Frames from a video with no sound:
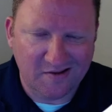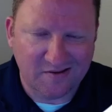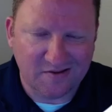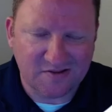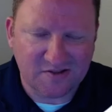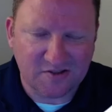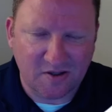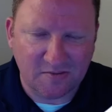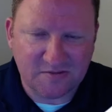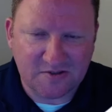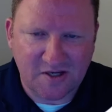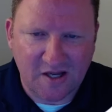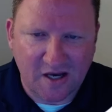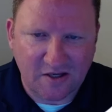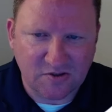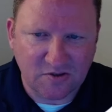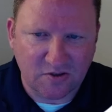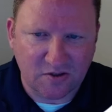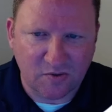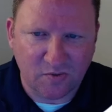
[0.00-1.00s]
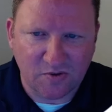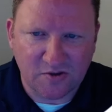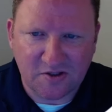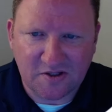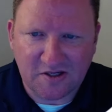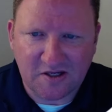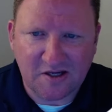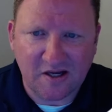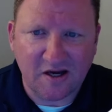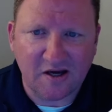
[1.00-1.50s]
This comes naturally with
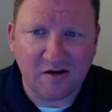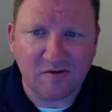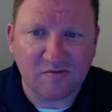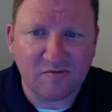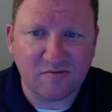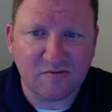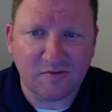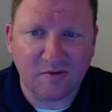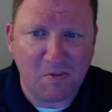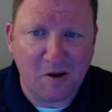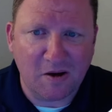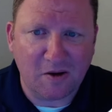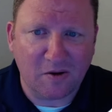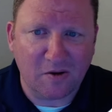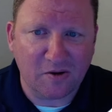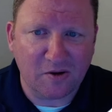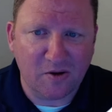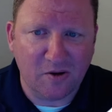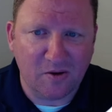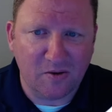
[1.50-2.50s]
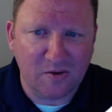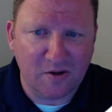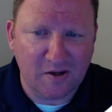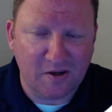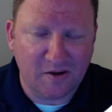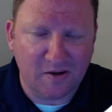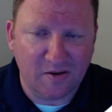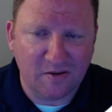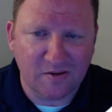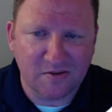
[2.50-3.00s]
any kind of modern code
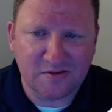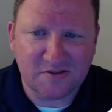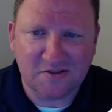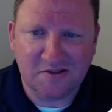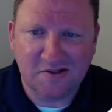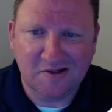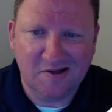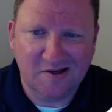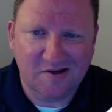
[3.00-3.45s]
editors.